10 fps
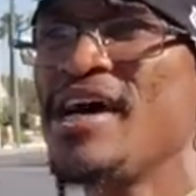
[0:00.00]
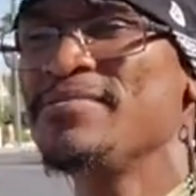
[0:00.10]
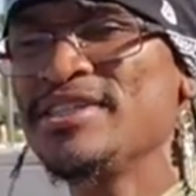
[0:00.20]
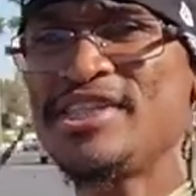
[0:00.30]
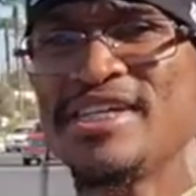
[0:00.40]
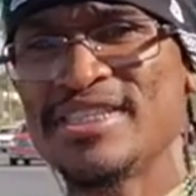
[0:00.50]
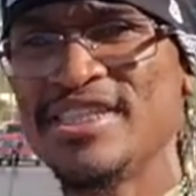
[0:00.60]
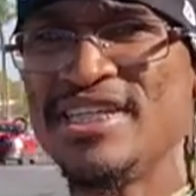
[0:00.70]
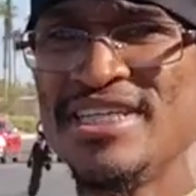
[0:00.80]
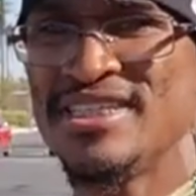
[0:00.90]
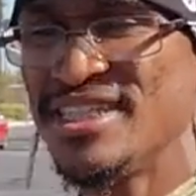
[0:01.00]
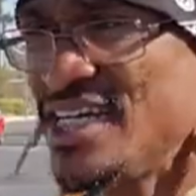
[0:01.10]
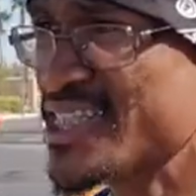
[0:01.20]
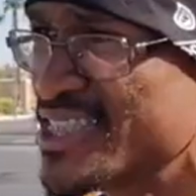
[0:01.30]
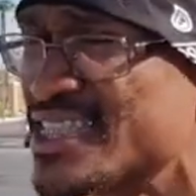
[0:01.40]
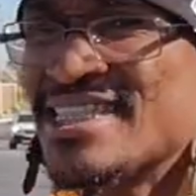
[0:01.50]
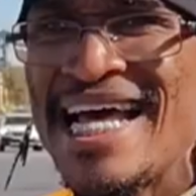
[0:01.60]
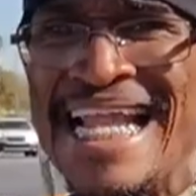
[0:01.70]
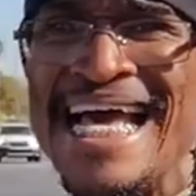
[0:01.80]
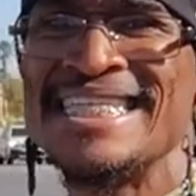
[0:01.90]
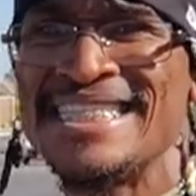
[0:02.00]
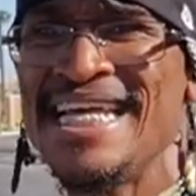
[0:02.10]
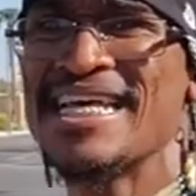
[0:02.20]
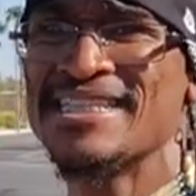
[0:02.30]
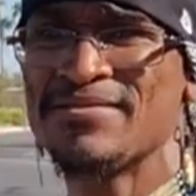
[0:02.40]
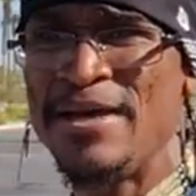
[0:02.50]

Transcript: and times and chances and chances and chances. This is that last chance,